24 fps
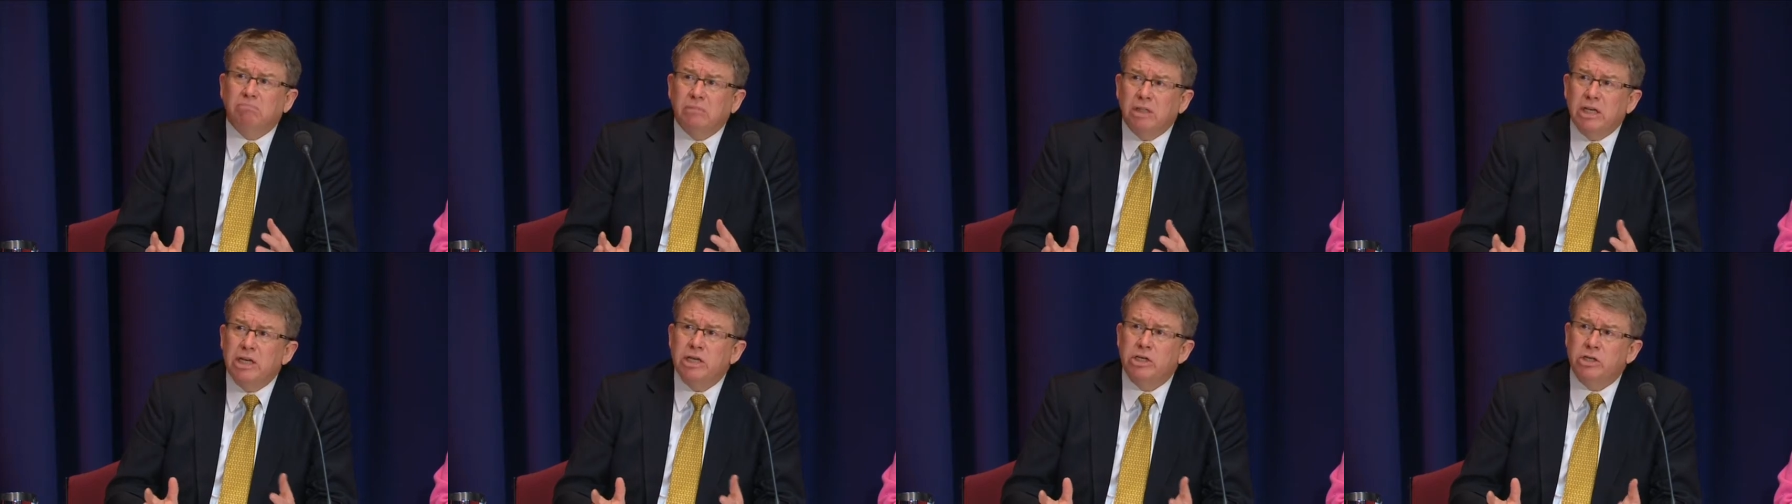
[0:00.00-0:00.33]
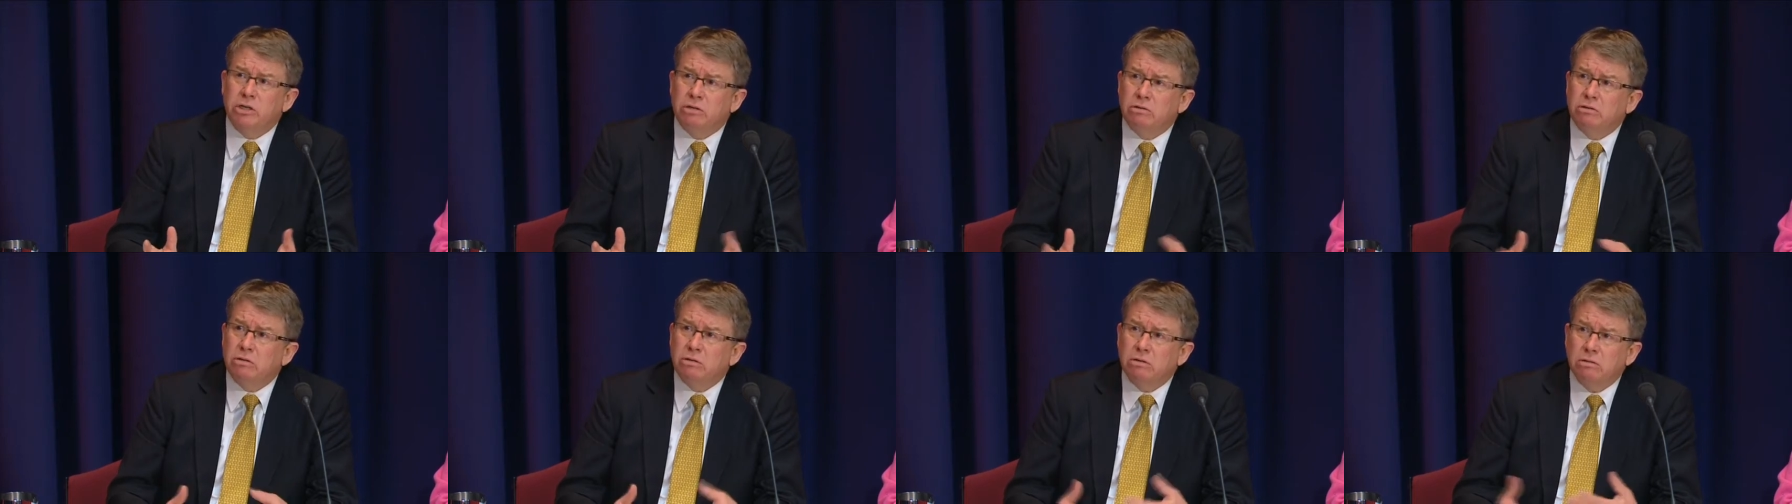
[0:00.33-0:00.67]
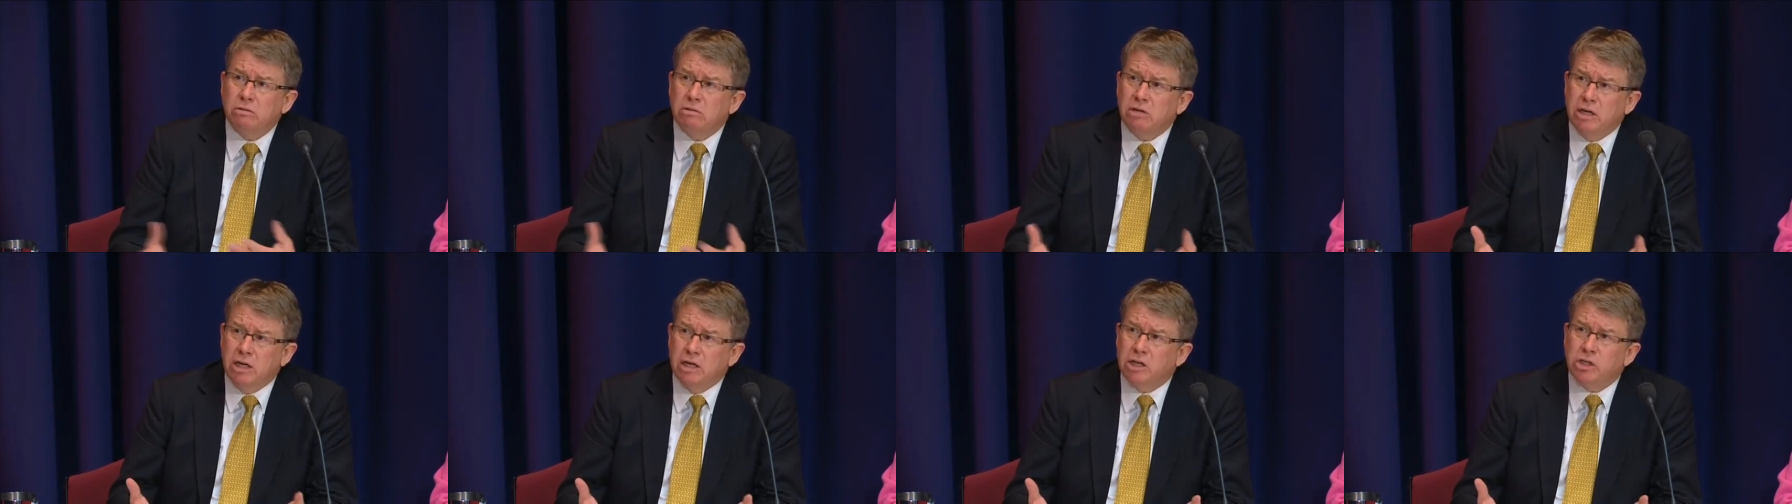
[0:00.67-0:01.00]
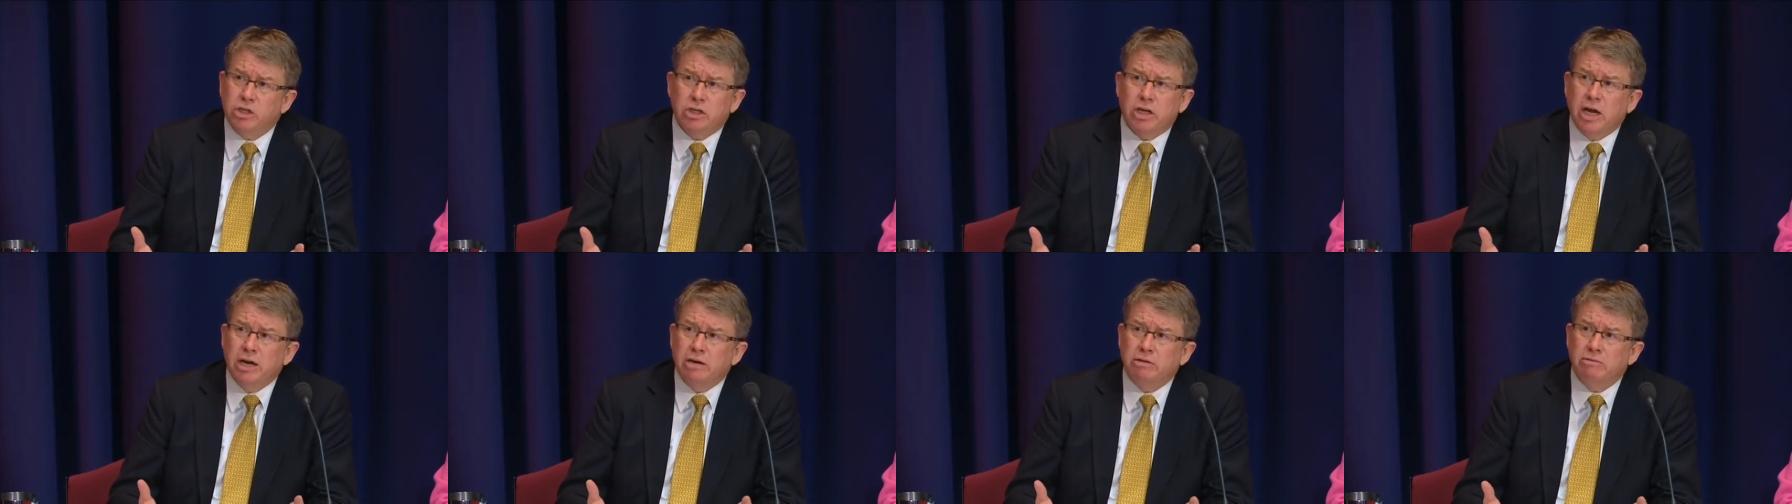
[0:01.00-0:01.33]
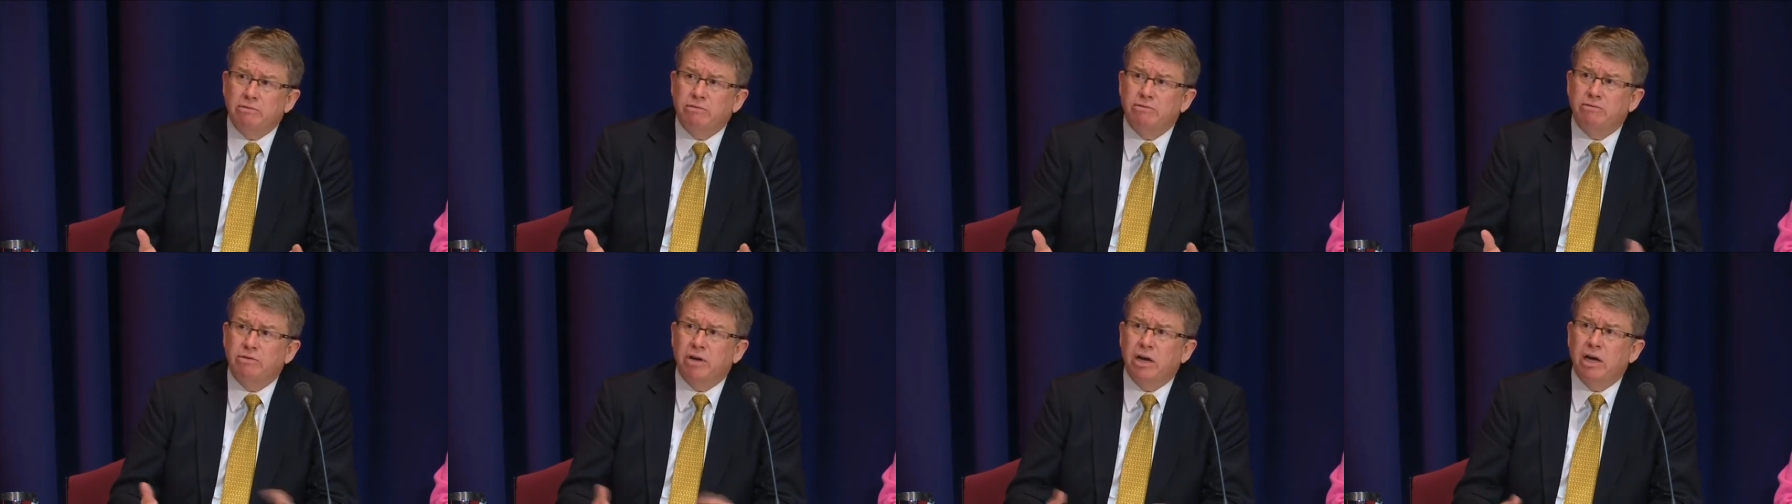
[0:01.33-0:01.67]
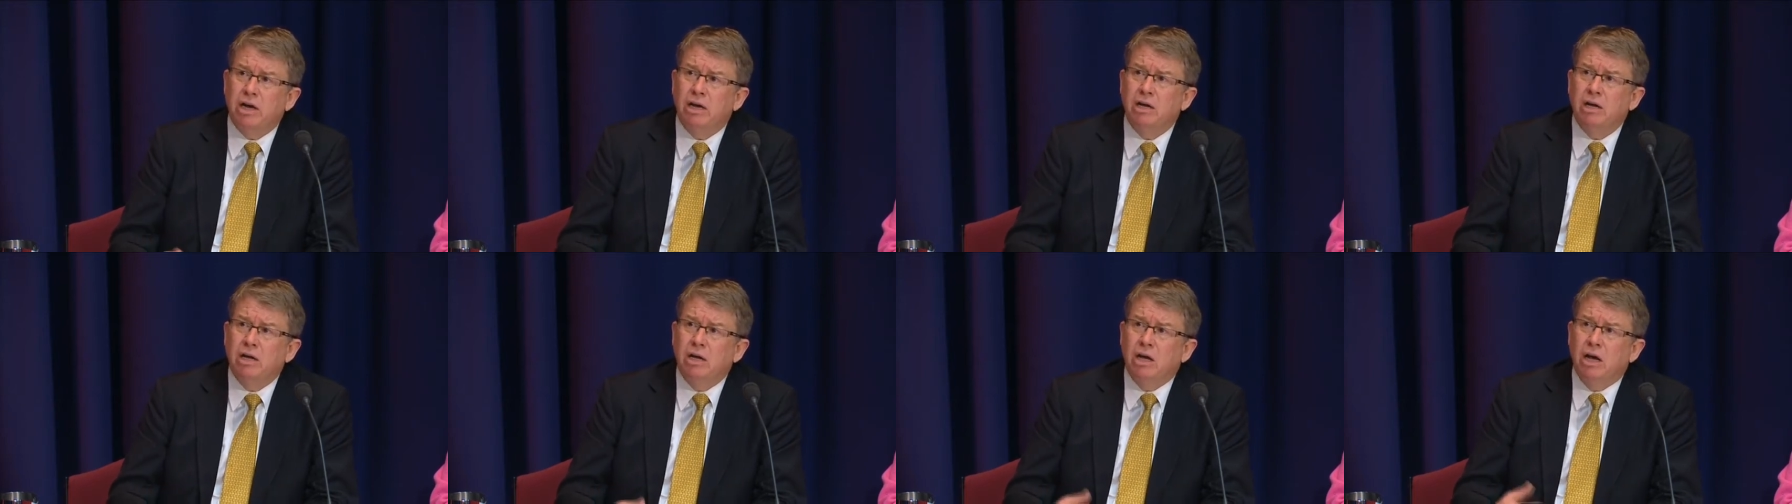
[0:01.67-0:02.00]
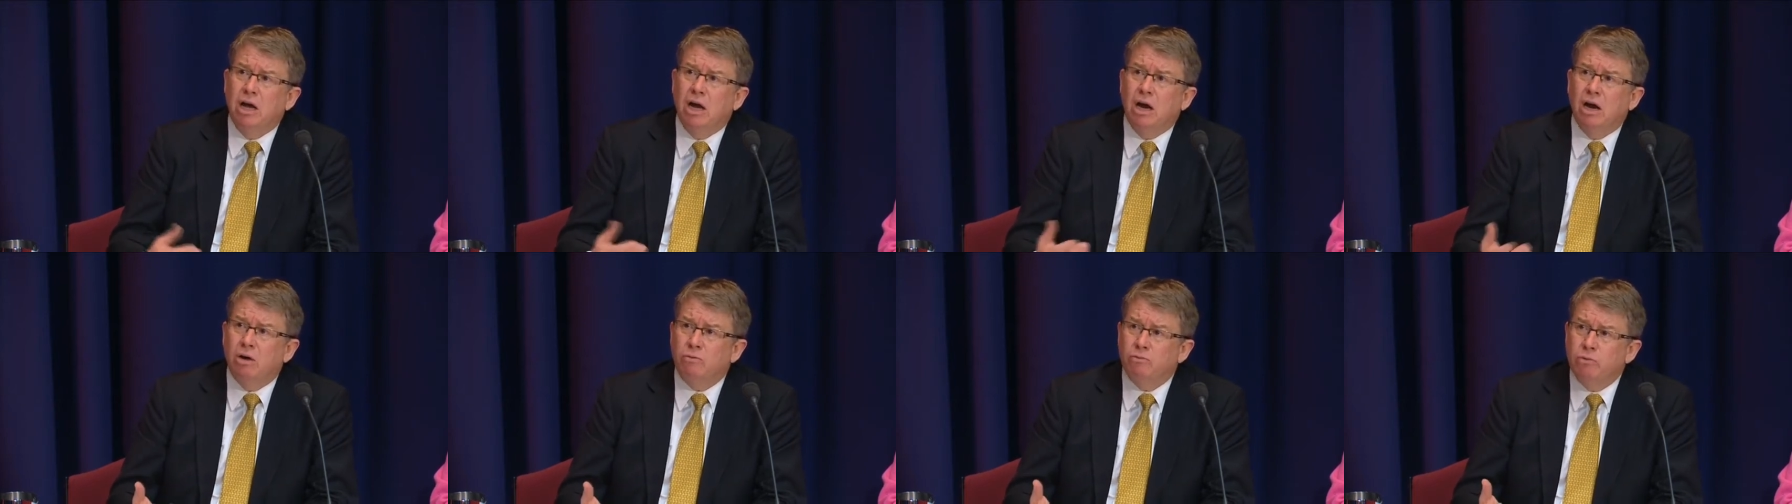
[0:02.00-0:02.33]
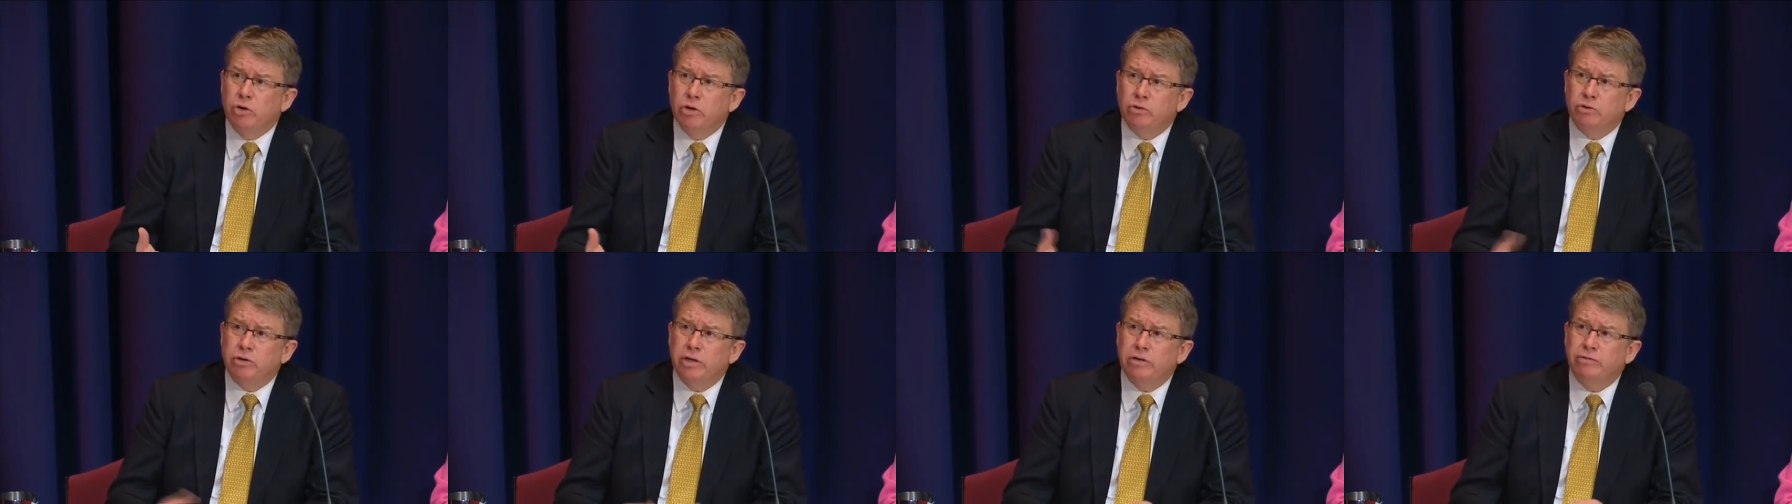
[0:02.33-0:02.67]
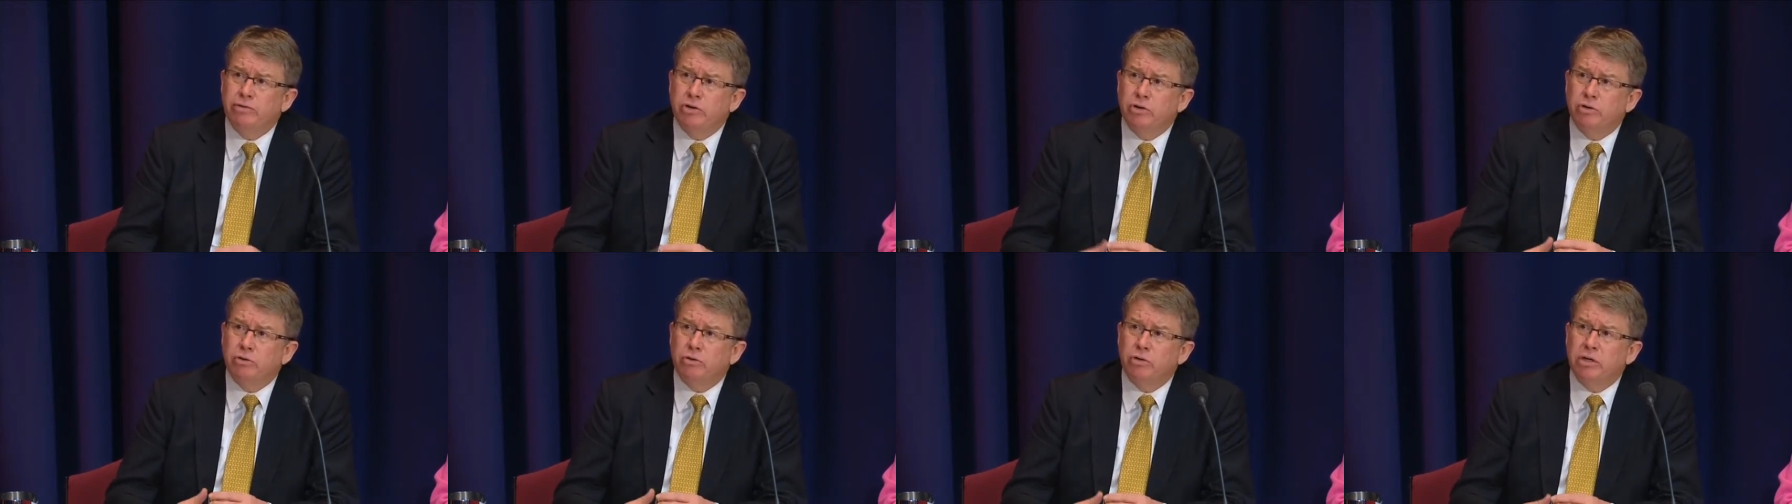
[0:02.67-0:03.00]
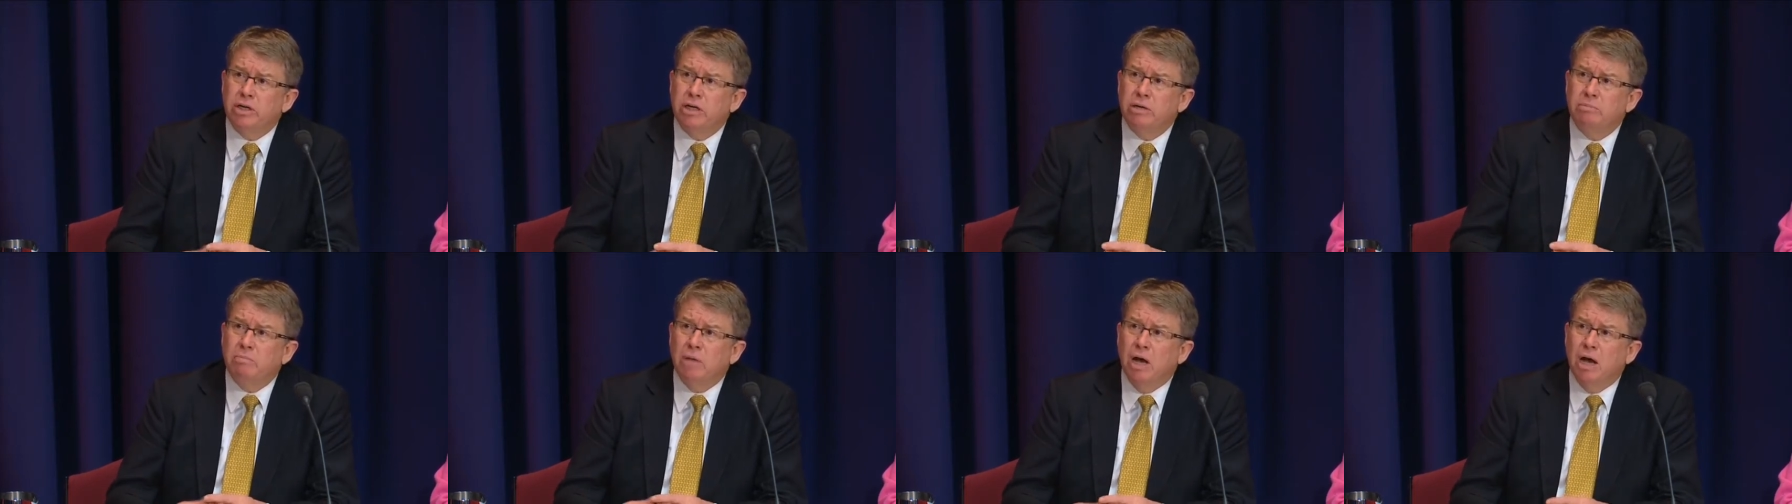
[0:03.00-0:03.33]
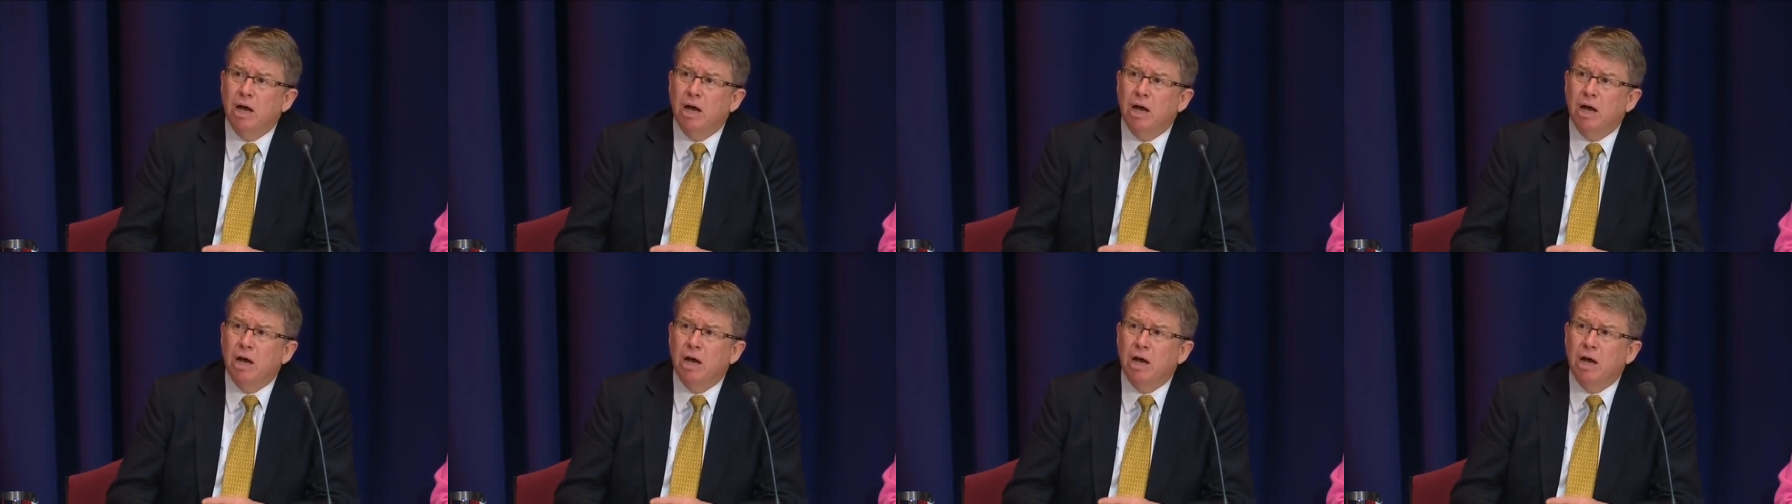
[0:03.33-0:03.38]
isn't in a state of real difficulty